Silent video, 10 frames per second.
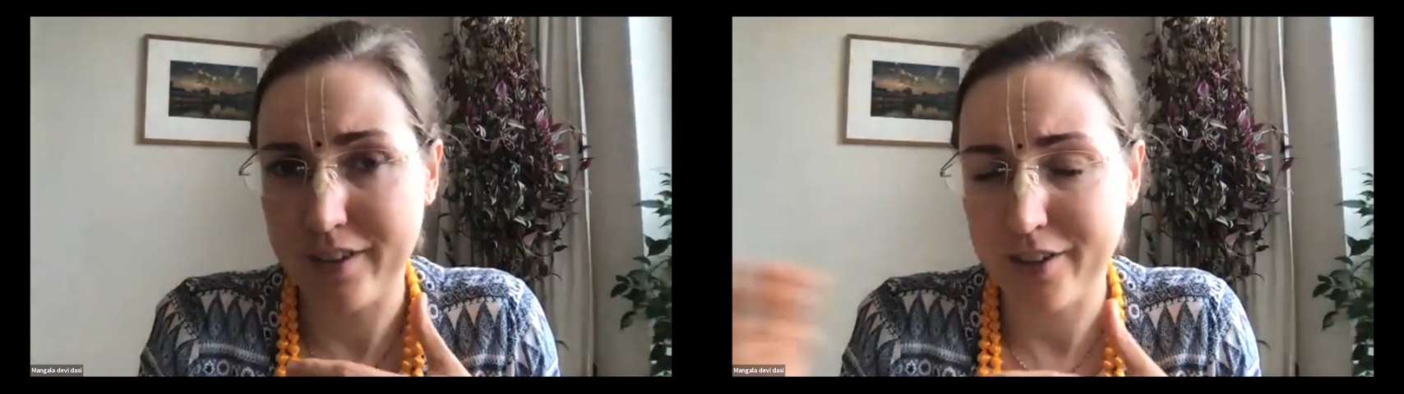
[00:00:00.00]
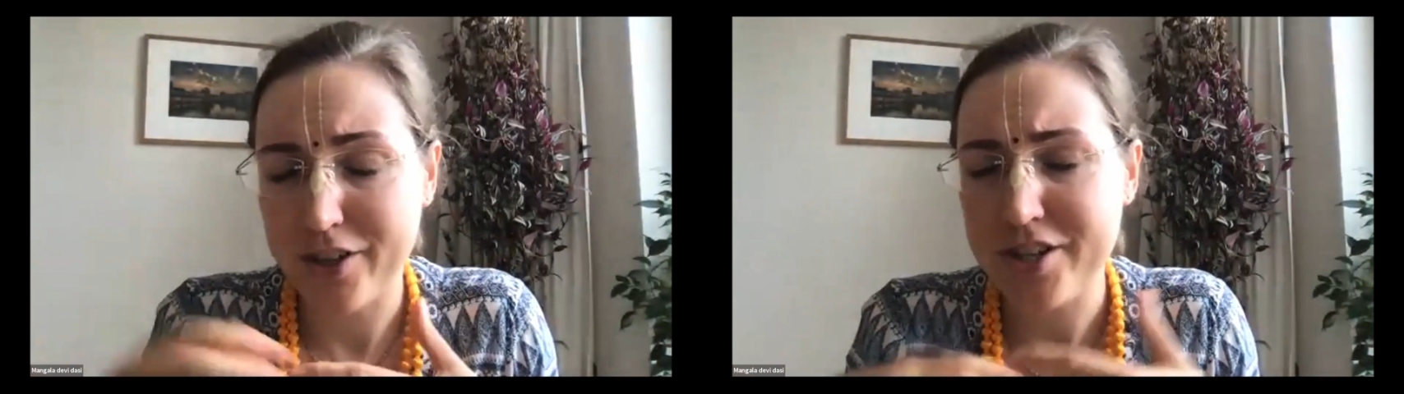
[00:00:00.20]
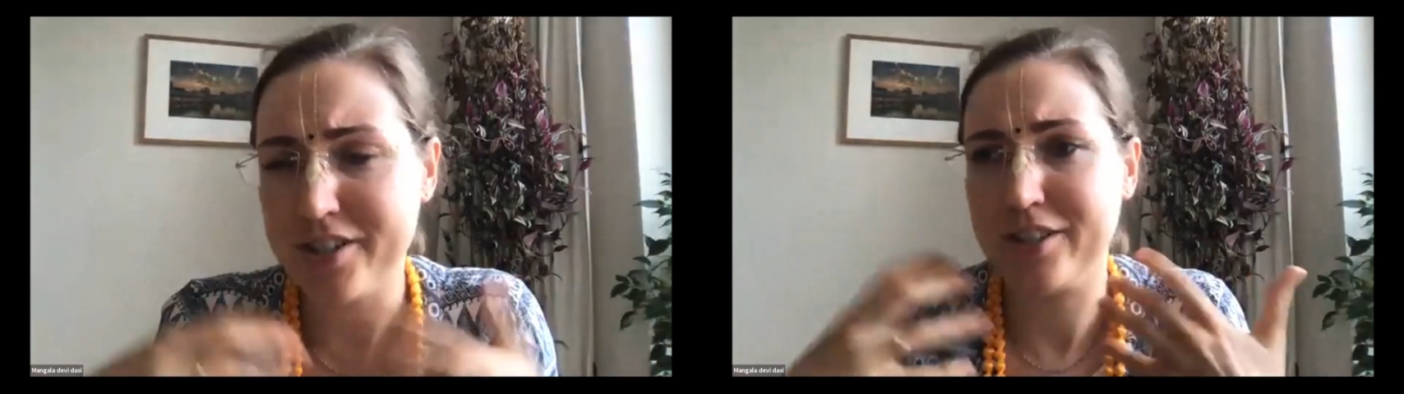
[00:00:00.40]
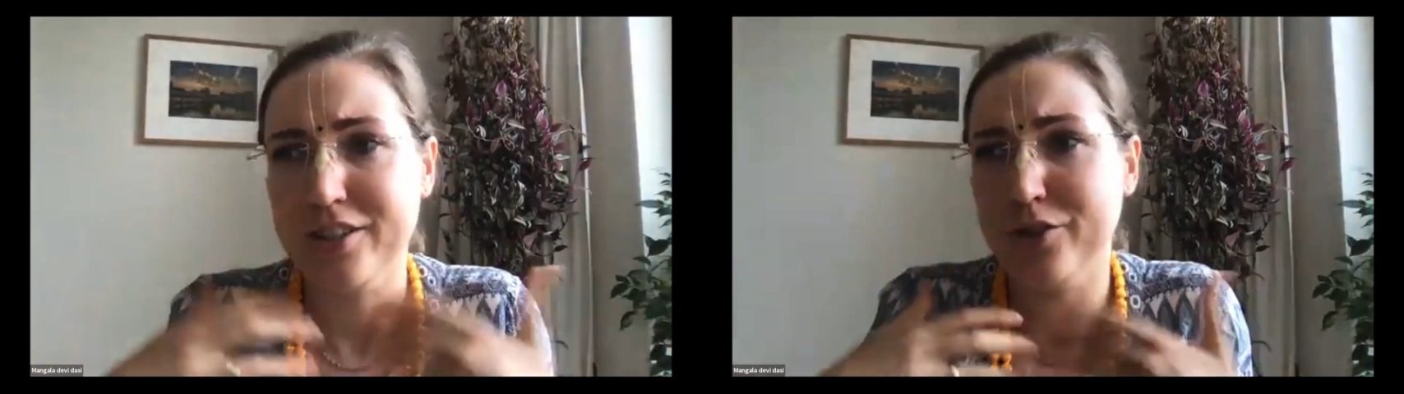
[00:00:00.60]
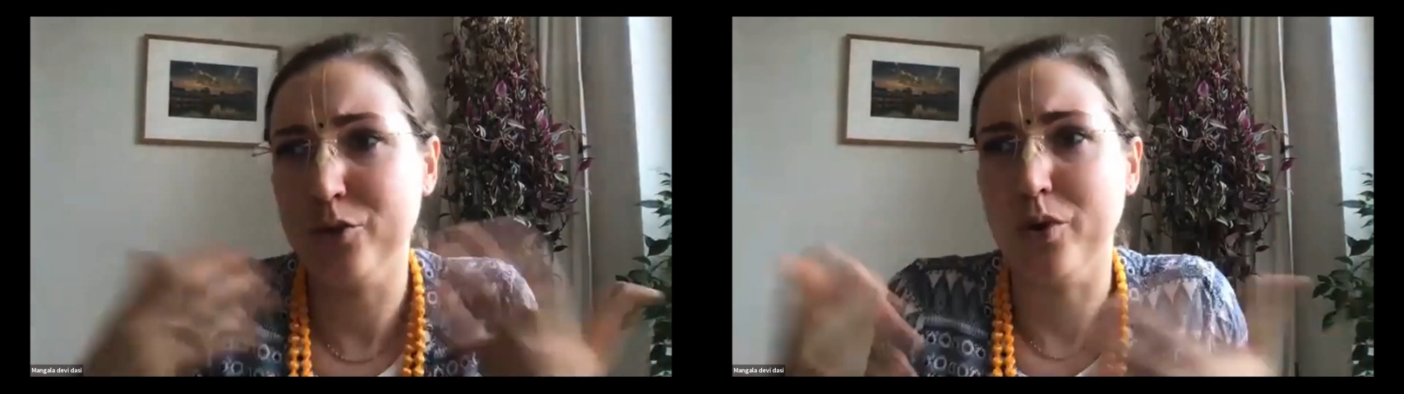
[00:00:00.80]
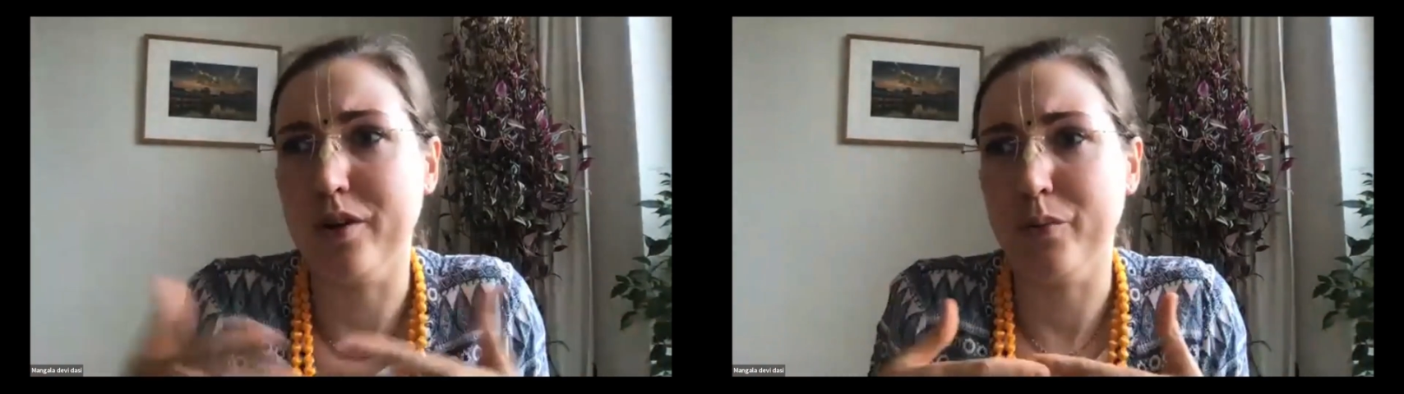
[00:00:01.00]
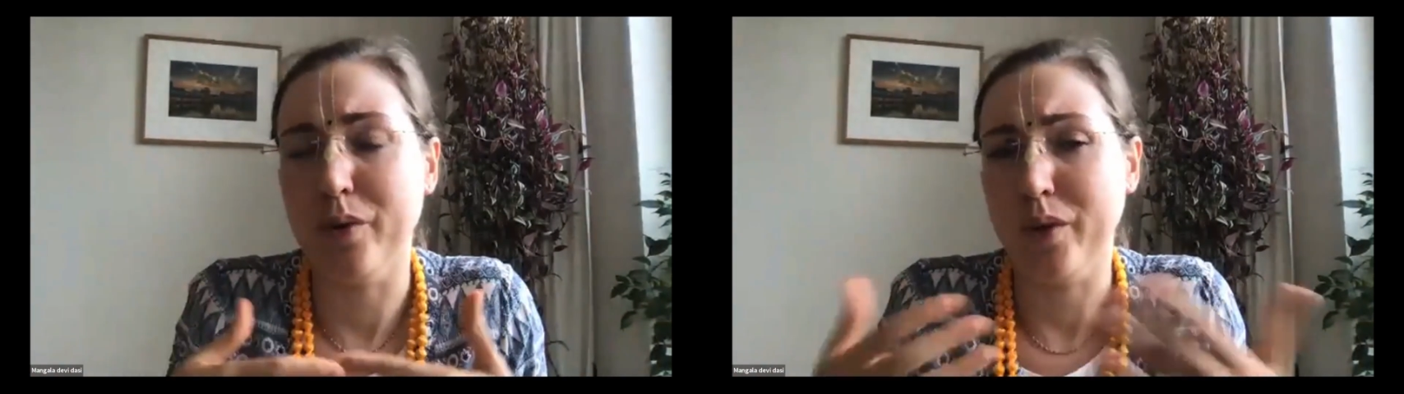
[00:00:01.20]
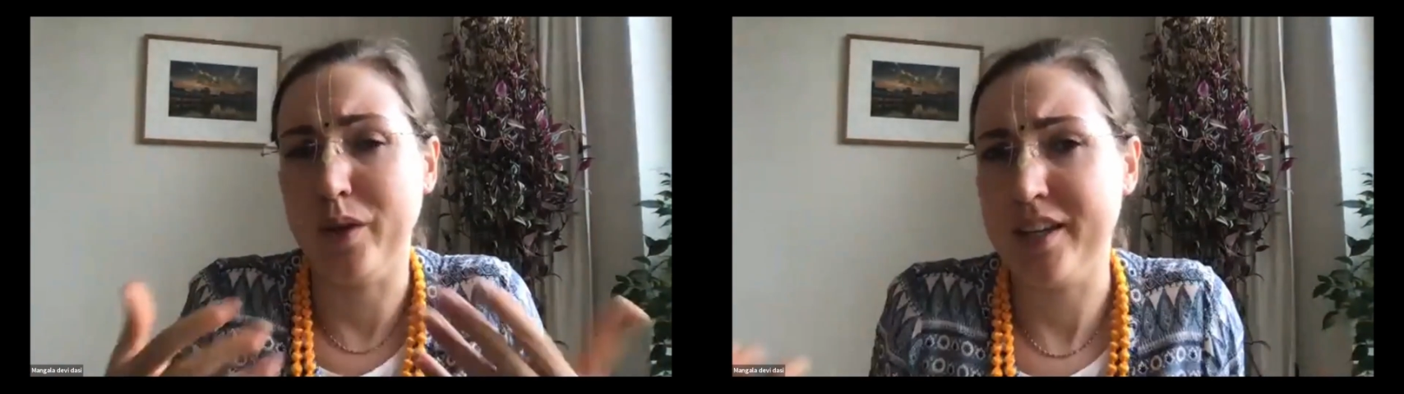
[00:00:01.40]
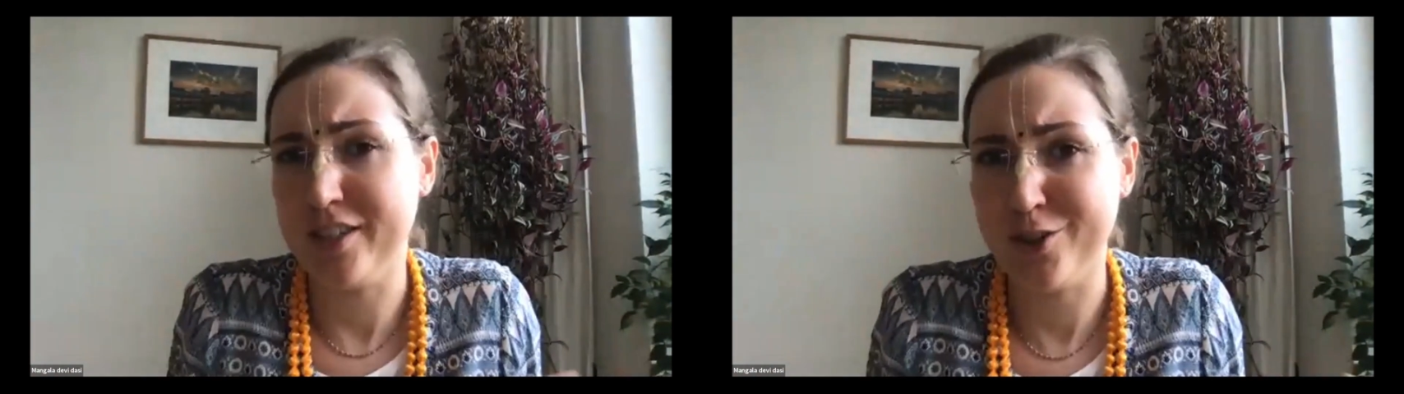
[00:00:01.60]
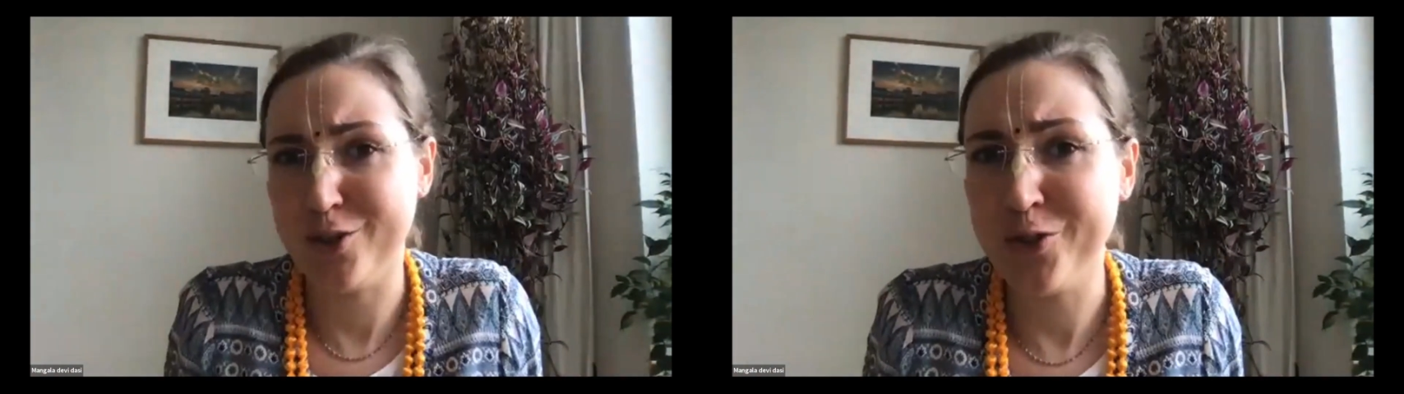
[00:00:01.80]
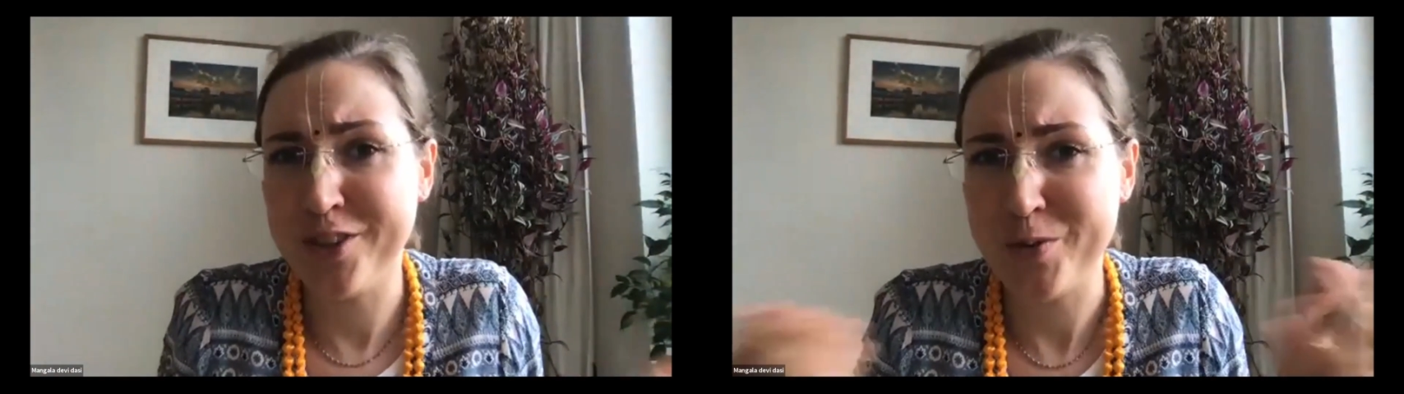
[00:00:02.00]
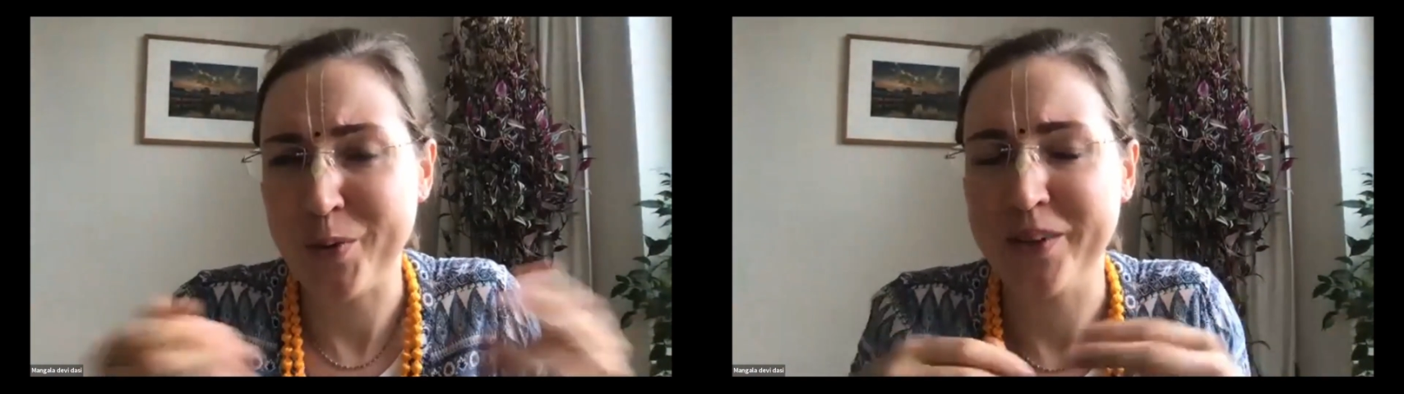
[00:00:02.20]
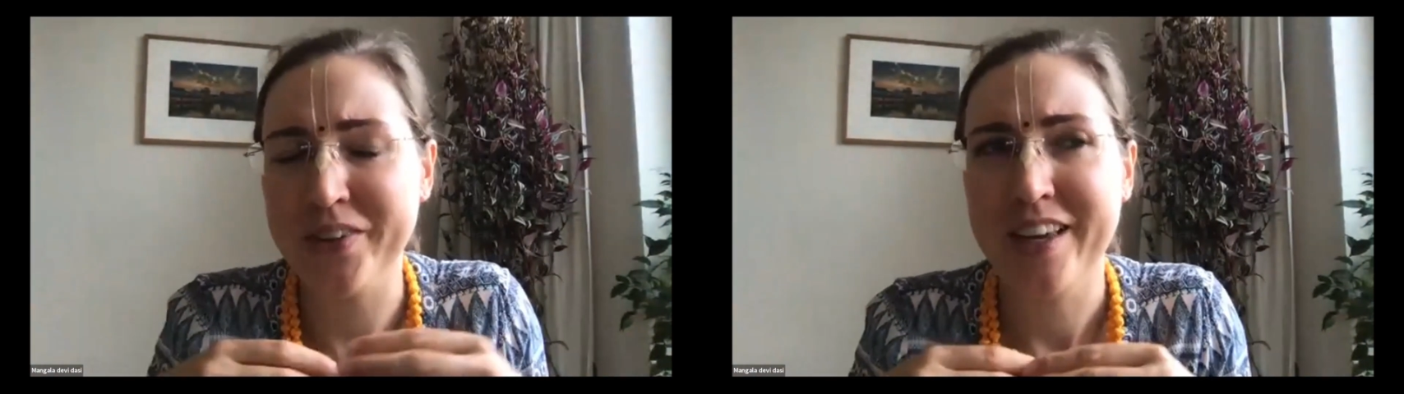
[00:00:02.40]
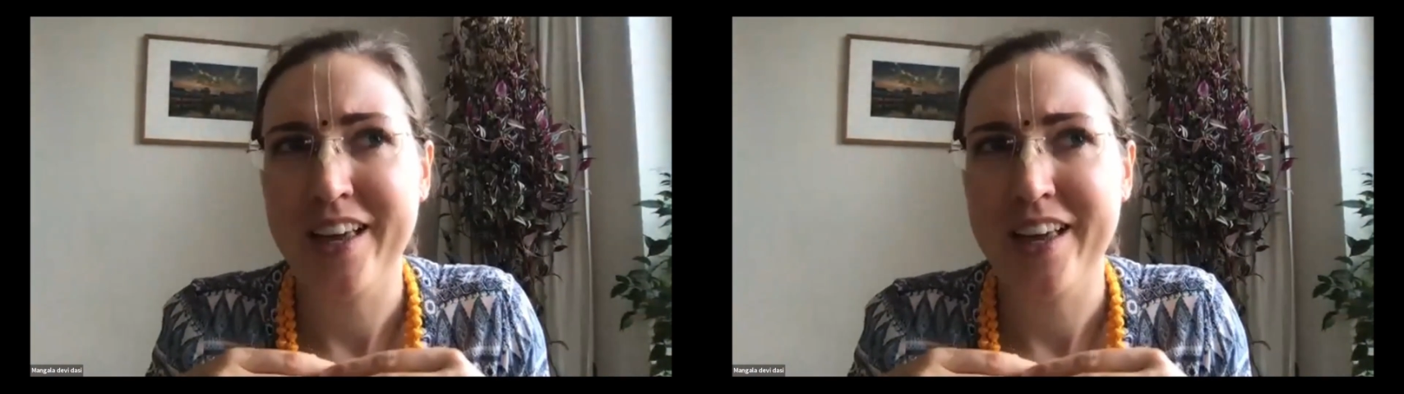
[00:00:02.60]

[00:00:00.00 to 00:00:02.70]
Krishna, to do what we need to do in this world.